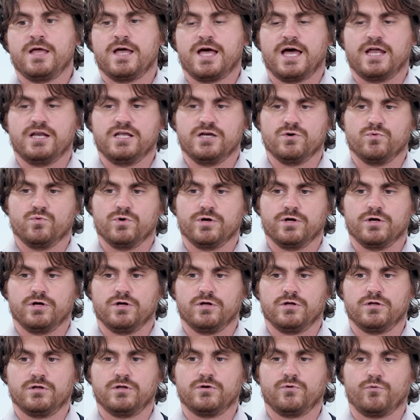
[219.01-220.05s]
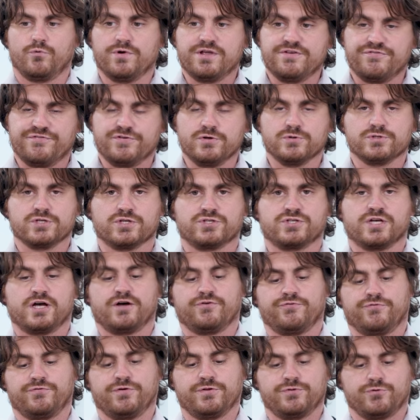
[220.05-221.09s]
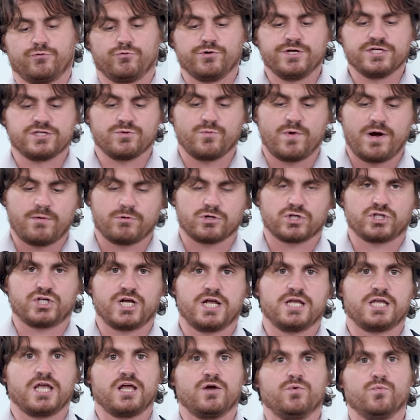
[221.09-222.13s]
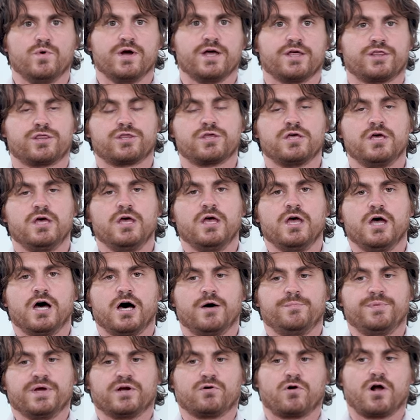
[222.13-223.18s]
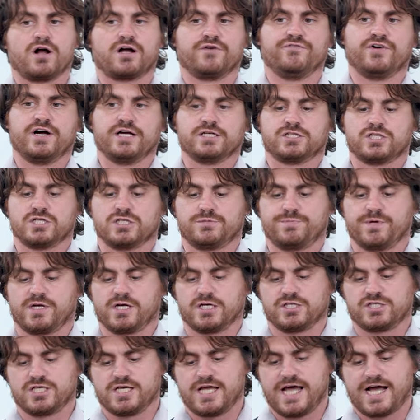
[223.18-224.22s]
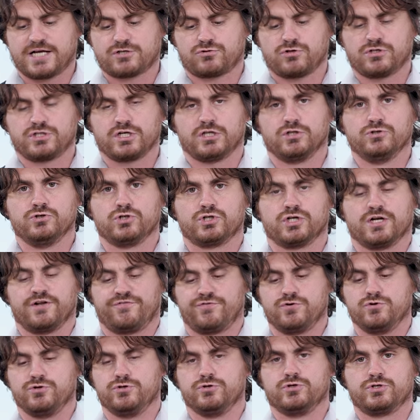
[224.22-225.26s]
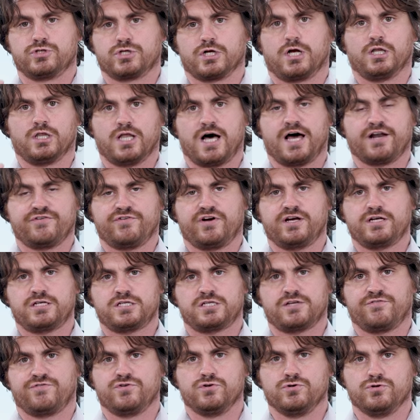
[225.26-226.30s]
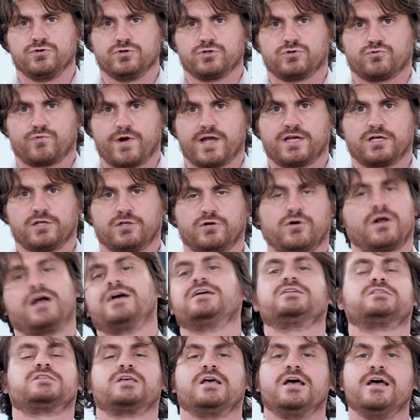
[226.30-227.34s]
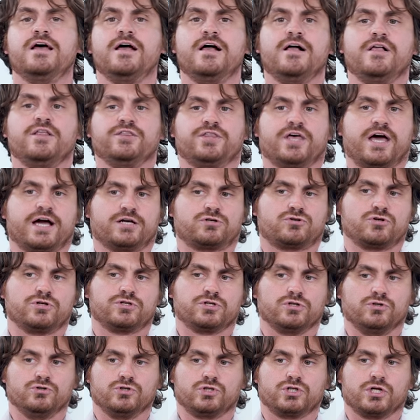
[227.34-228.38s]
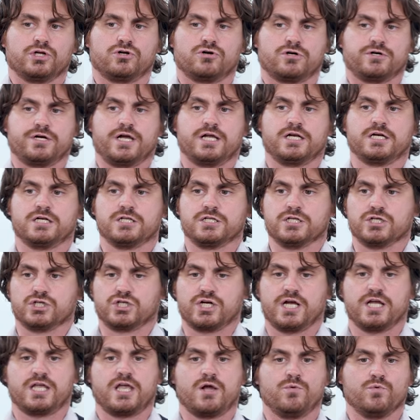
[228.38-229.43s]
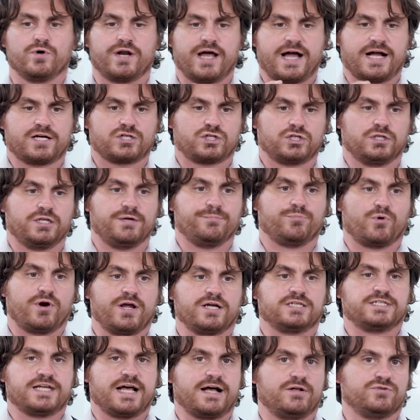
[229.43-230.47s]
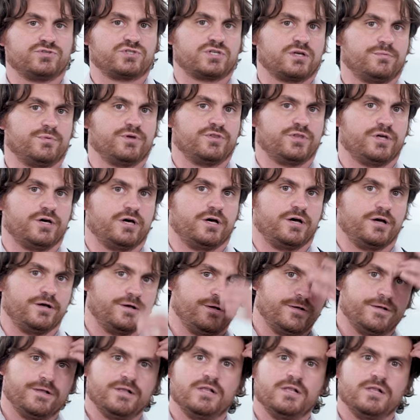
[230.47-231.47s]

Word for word: and it will refuse itself. The reason why we're shaking with a big rock of ice is because the extra dilution, if you used a lot of ice, if you used regular ice, the extra dilution created in the shaking would actually break down some of the